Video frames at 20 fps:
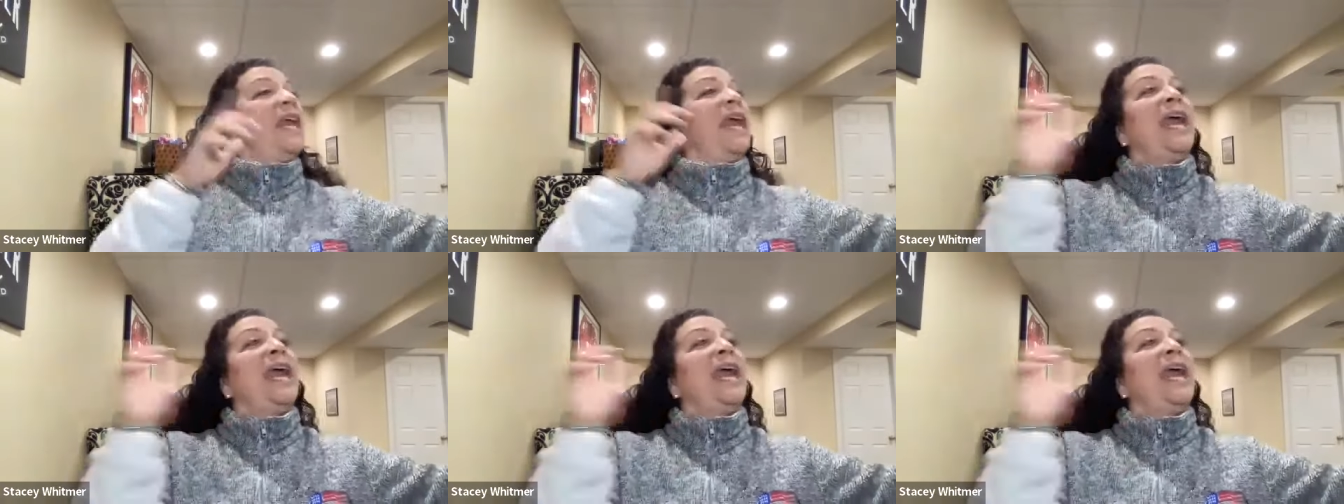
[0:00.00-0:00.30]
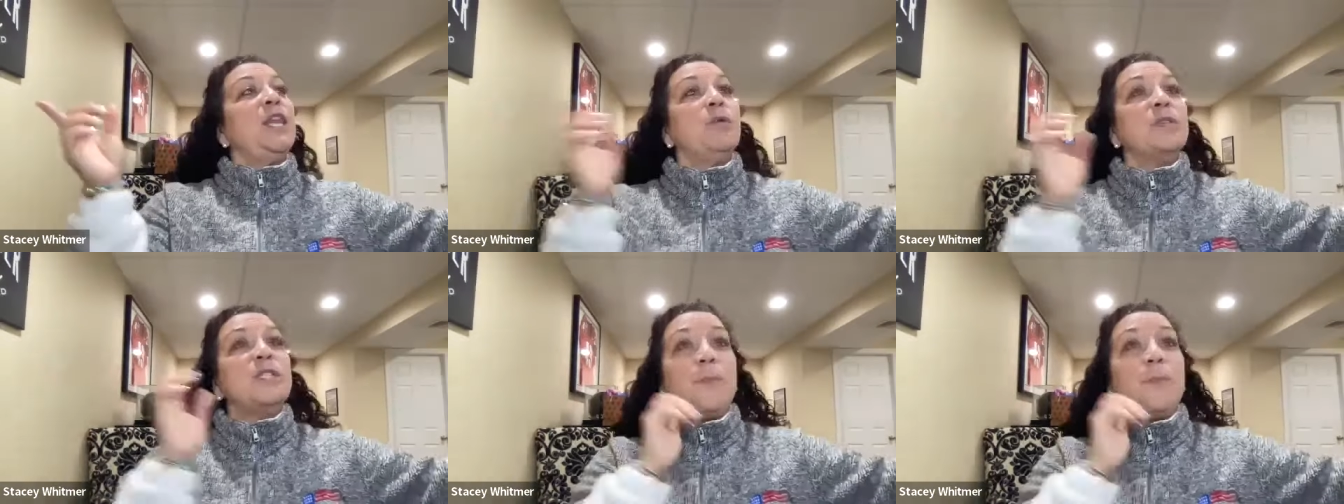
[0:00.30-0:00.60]
And
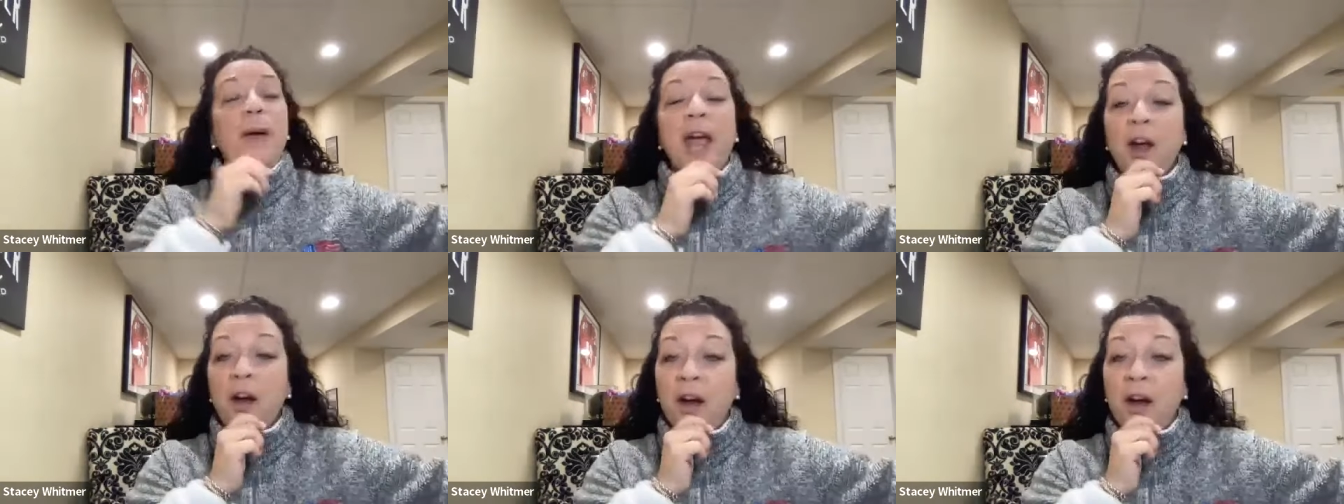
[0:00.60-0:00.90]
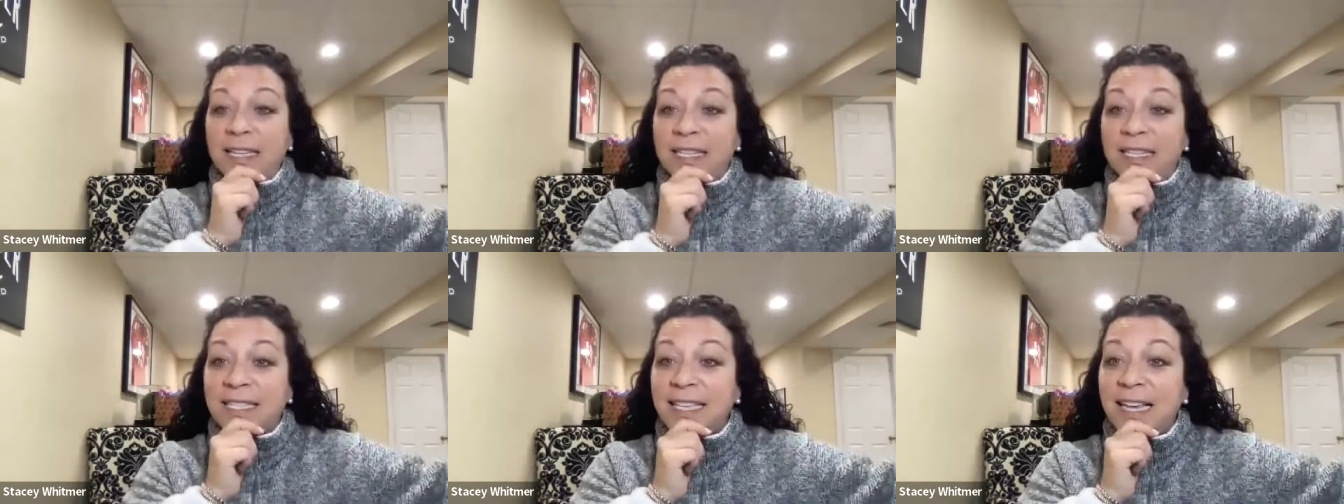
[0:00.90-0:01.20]
there was a
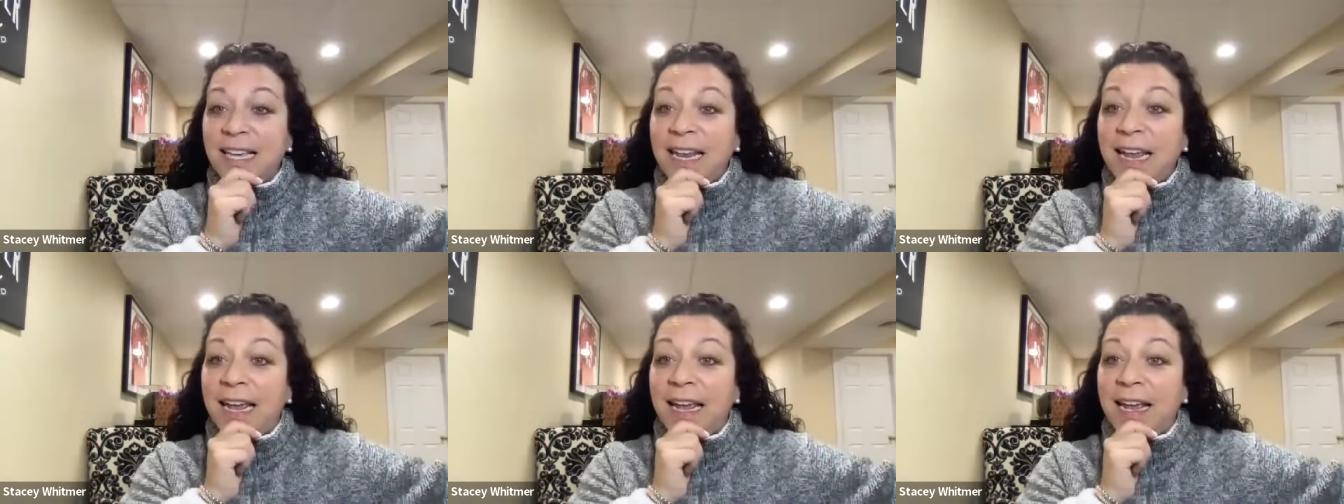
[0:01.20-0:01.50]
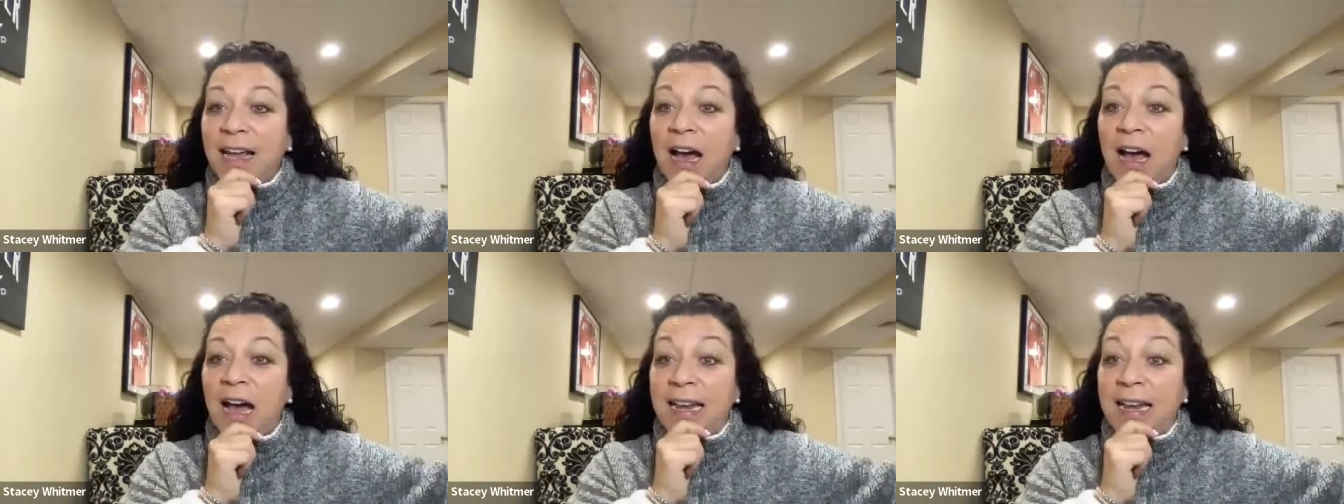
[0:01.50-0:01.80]
parent
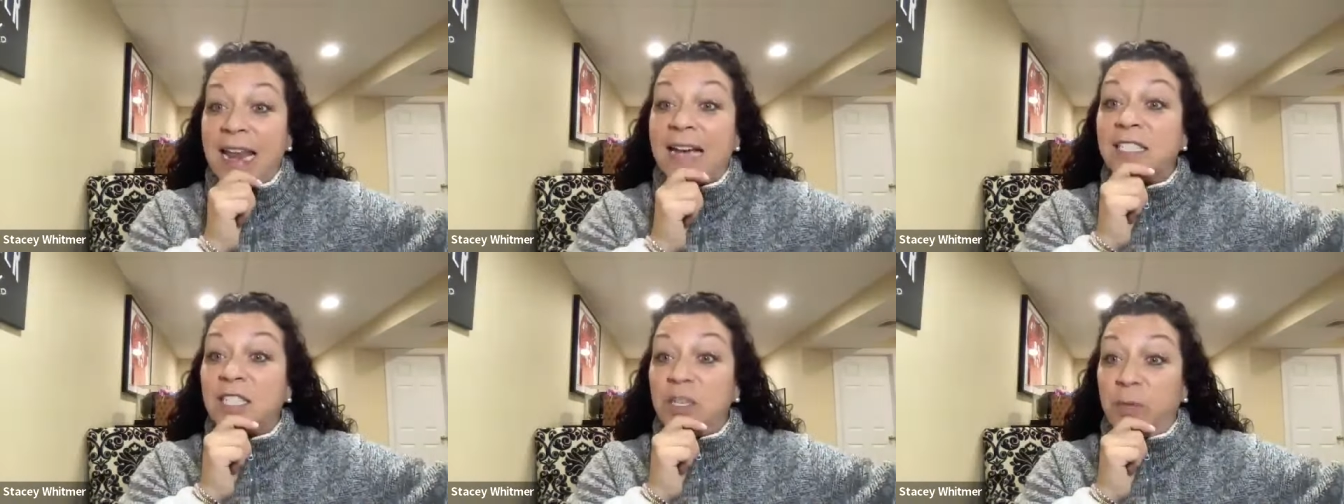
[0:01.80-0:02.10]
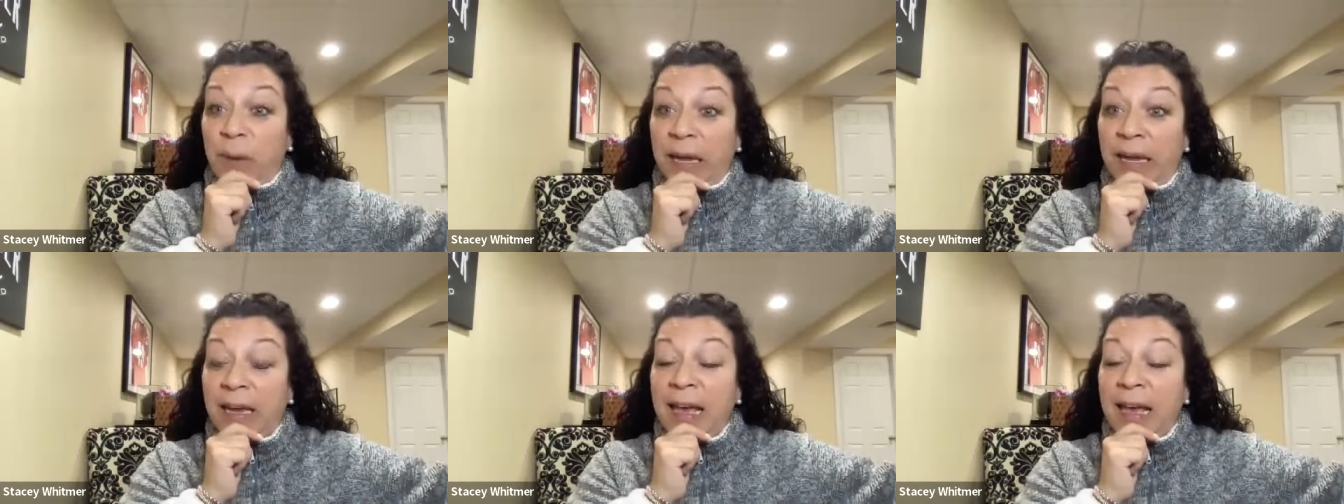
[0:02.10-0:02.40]
sitting uh, next to
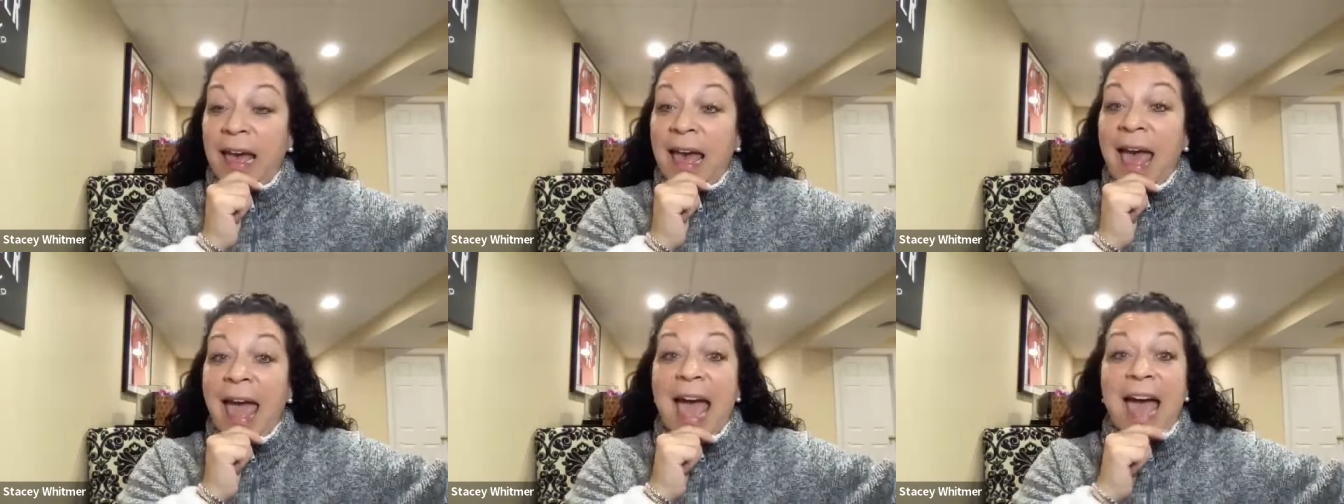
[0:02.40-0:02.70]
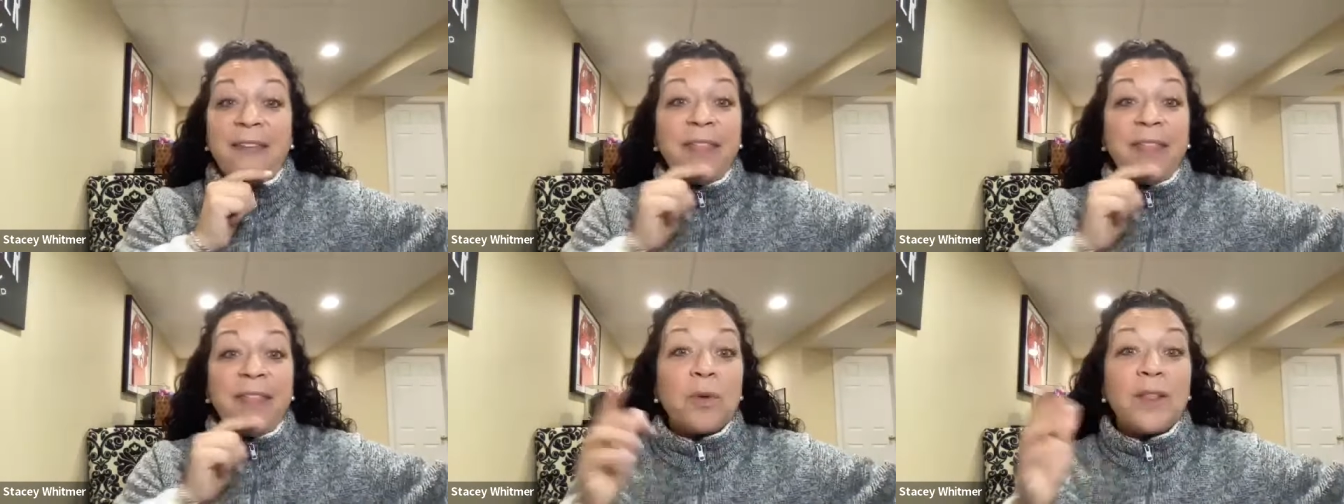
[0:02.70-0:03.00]
me,
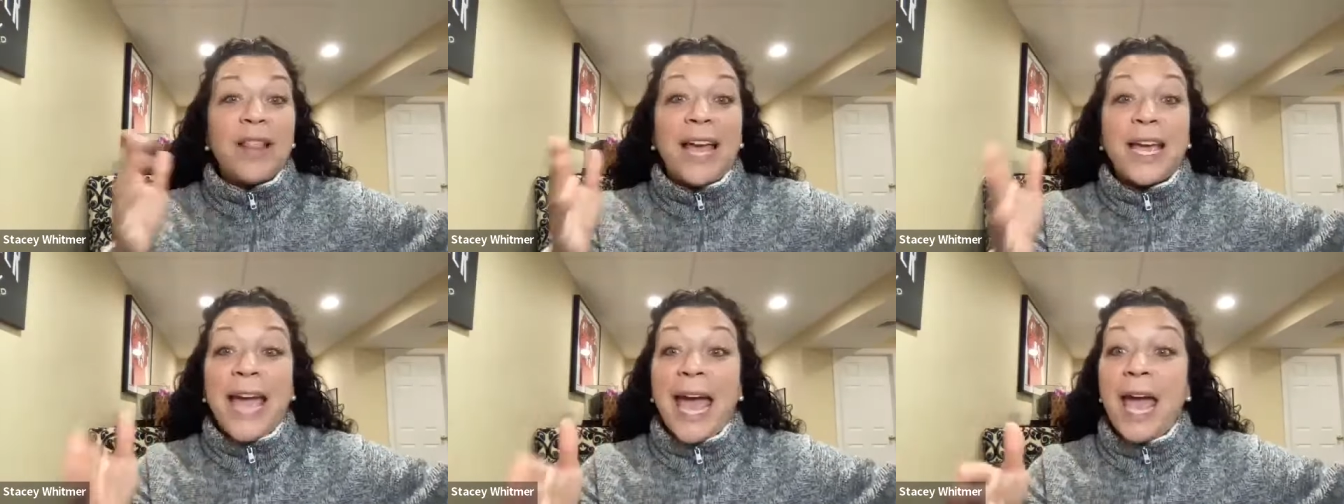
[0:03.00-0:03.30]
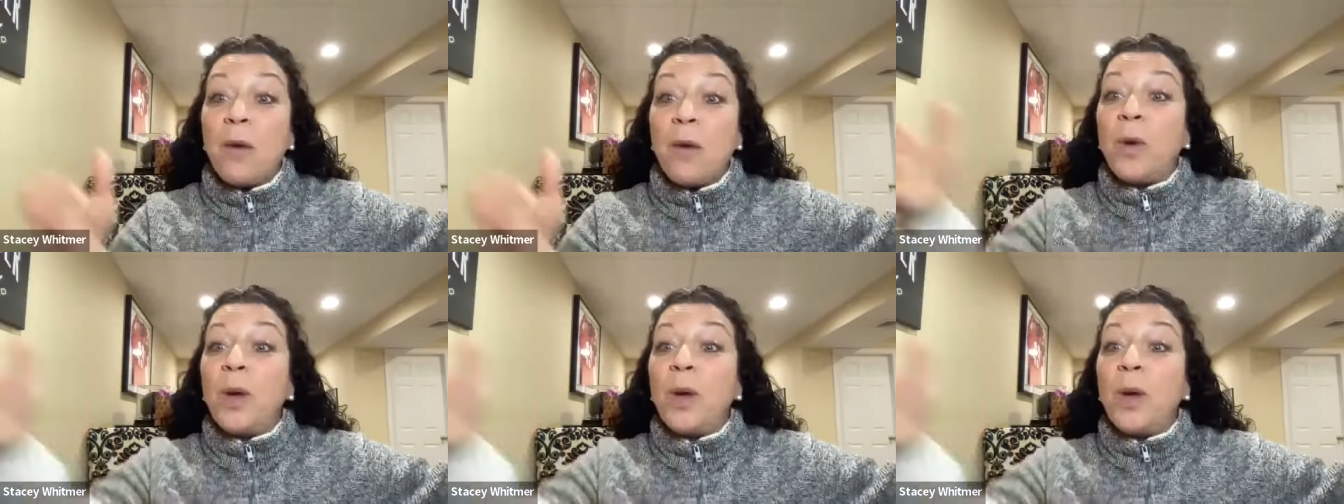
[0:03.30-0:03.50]
and they were like, "Hey,